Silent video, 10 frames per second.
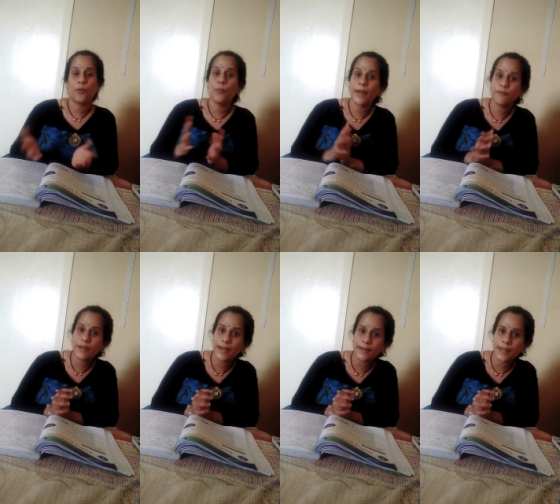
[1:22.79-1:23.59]
When
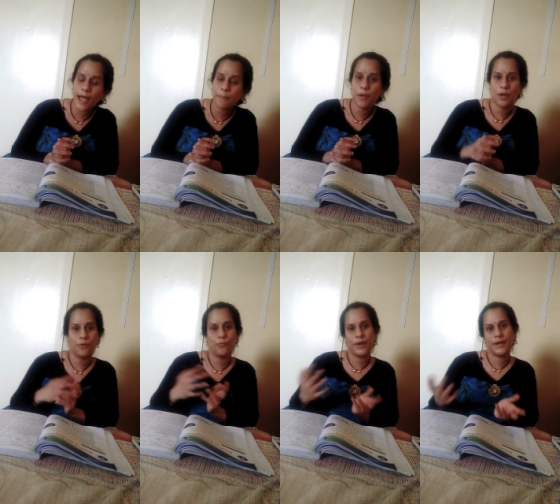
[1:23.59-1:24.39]
we get up,
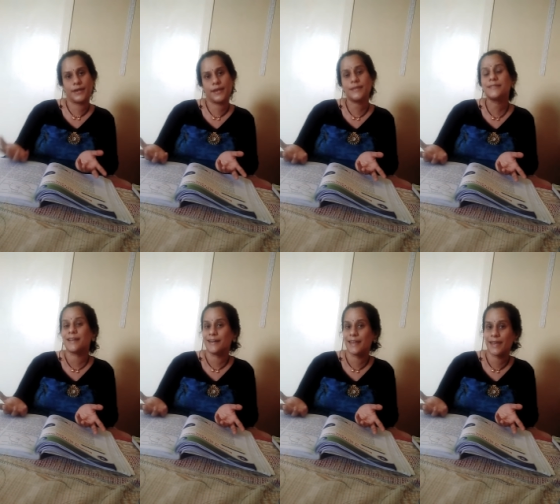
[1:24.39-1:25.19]
when it
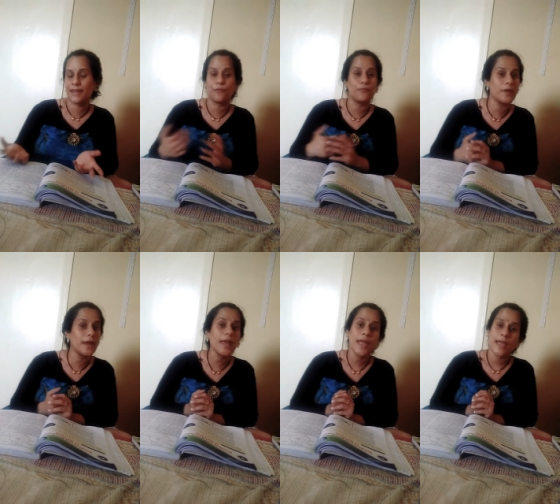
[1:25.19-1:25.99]
is day, we